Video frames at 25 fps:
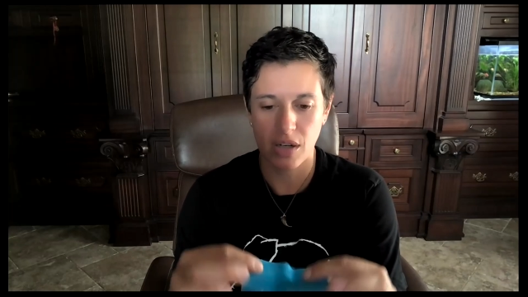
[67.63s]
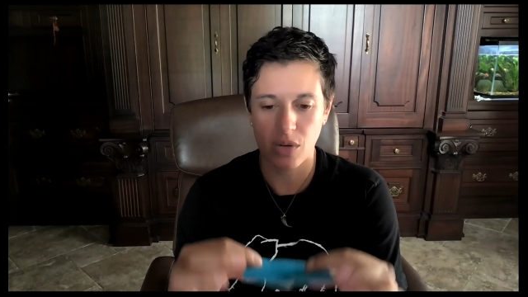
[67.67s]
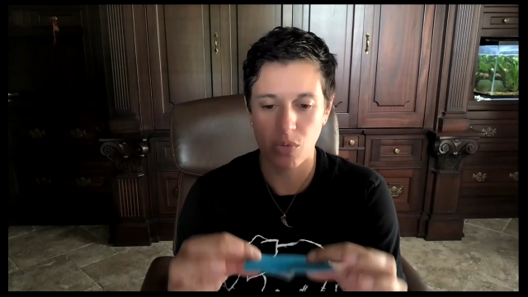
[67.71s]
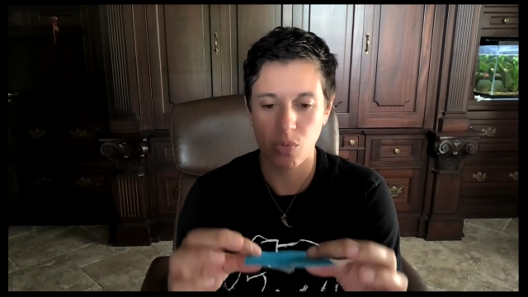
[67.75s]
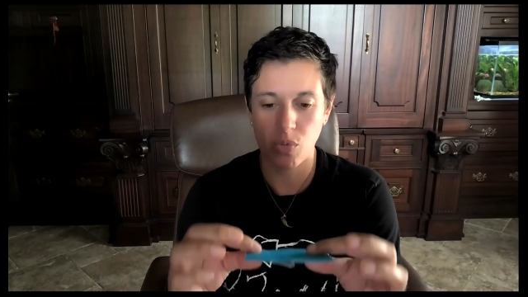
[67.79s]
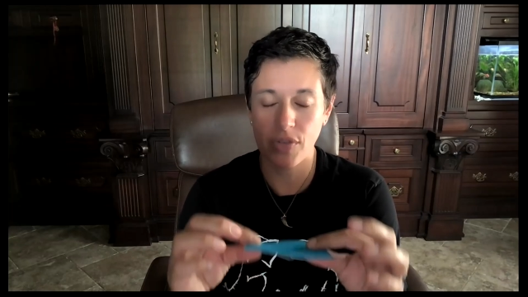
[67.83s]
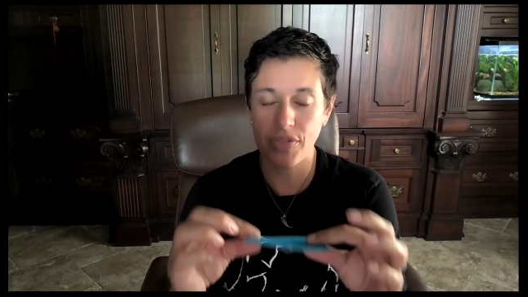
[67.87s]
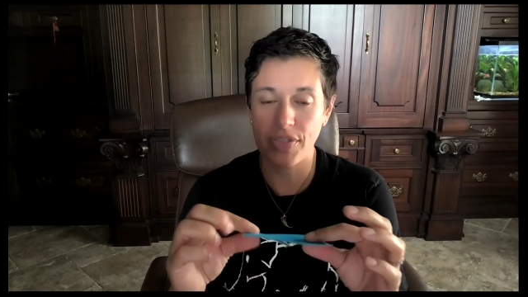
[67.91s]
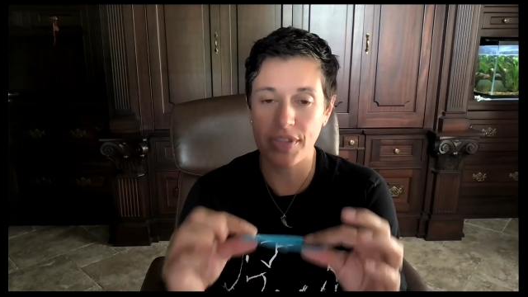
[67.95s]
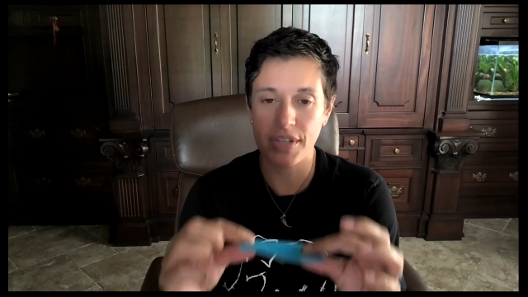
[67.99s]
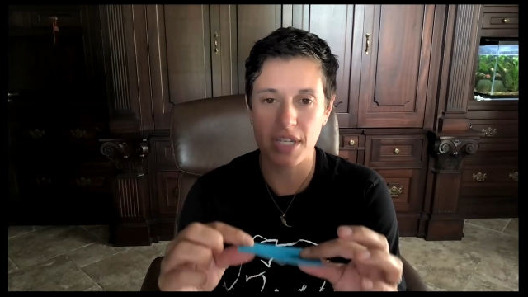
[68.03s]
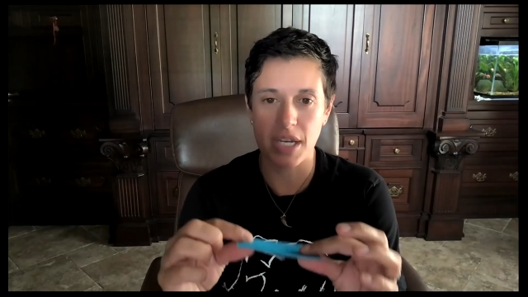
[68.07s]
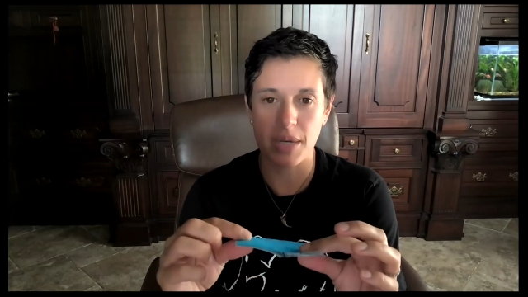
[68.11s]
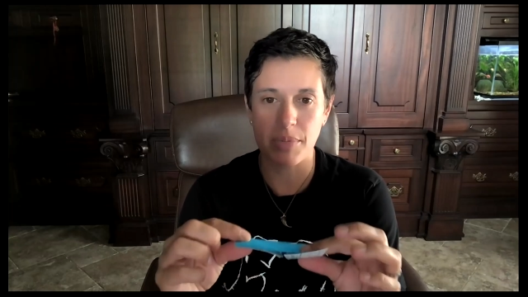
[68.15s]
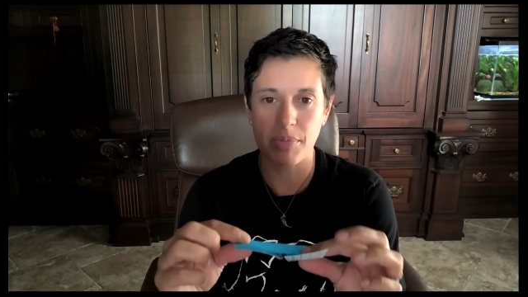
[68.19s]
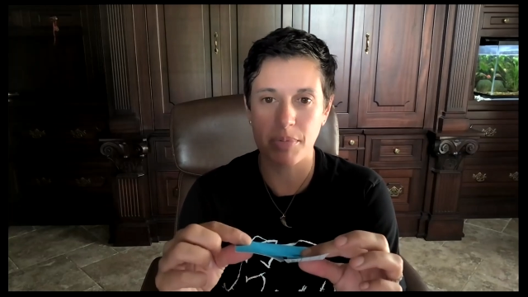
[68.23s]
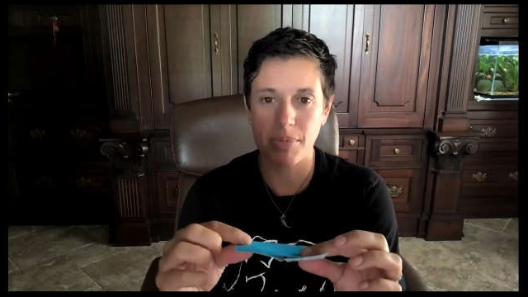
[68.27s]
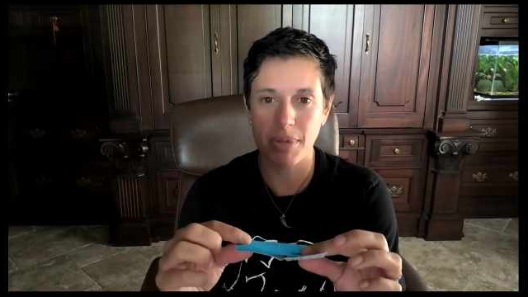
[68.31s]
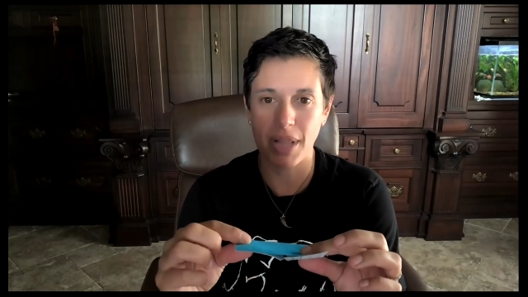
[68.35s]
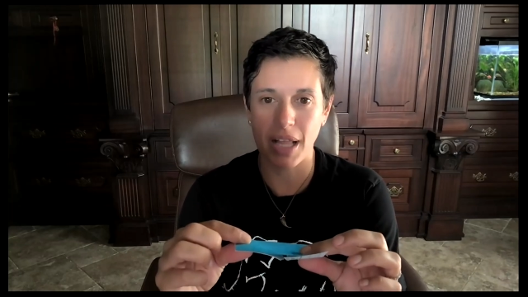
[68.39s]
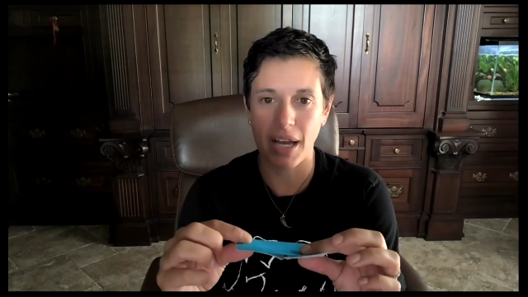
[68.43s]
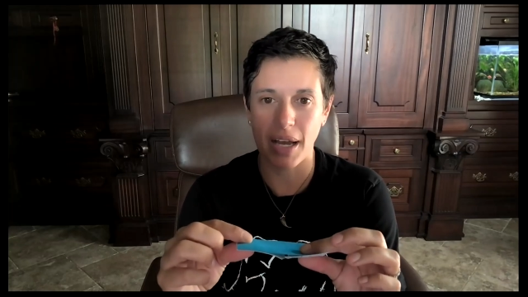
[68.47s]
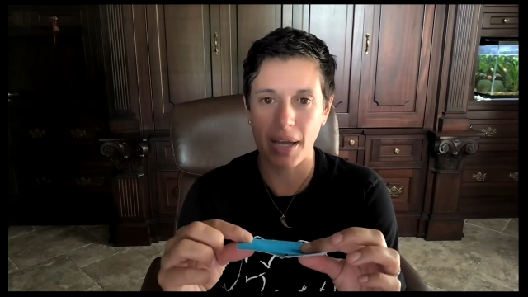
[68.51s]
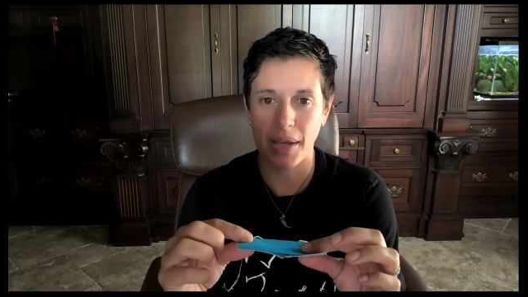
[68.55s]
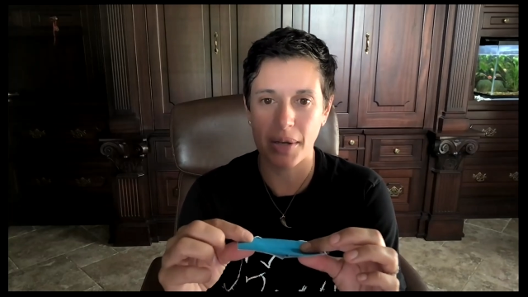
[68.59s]
with the tape
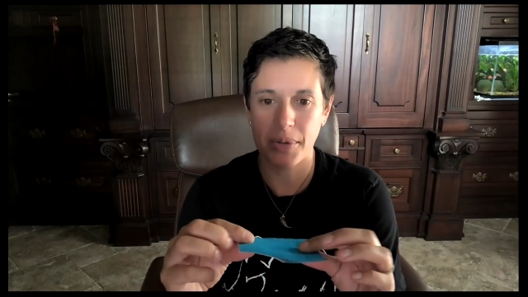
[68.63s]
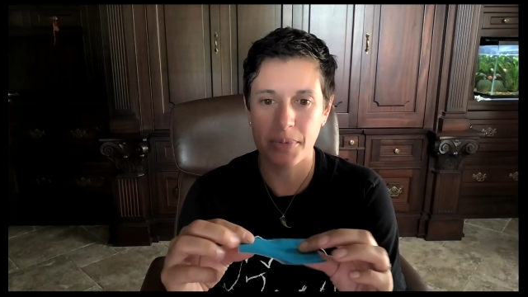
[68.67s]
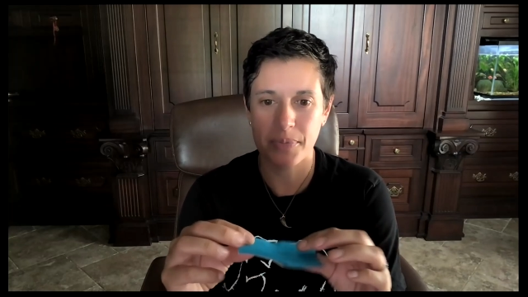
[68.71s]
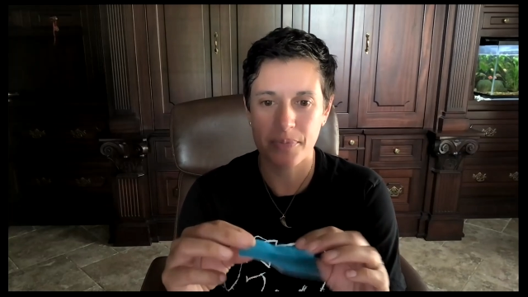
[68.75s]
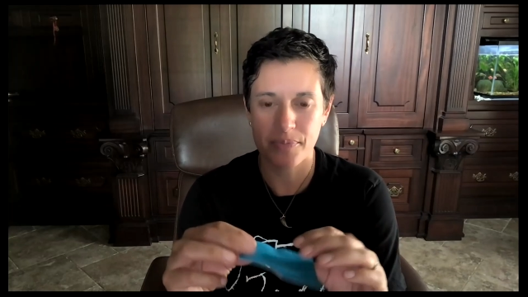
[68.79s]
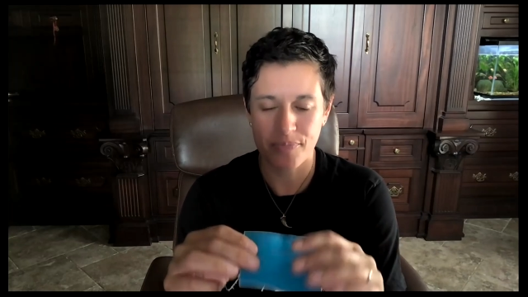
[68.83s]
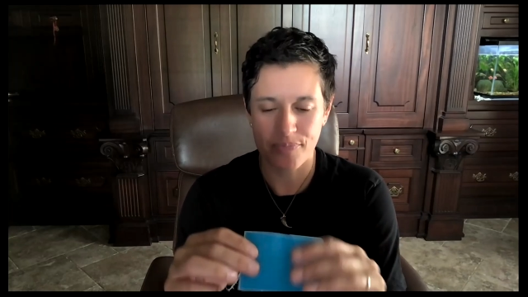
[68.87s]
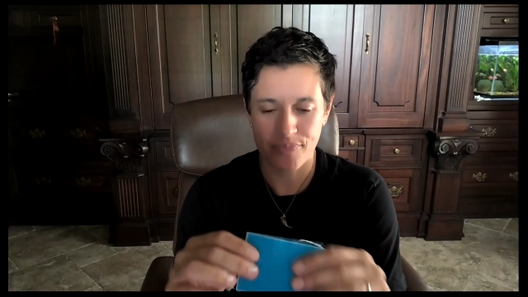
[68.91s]
applied.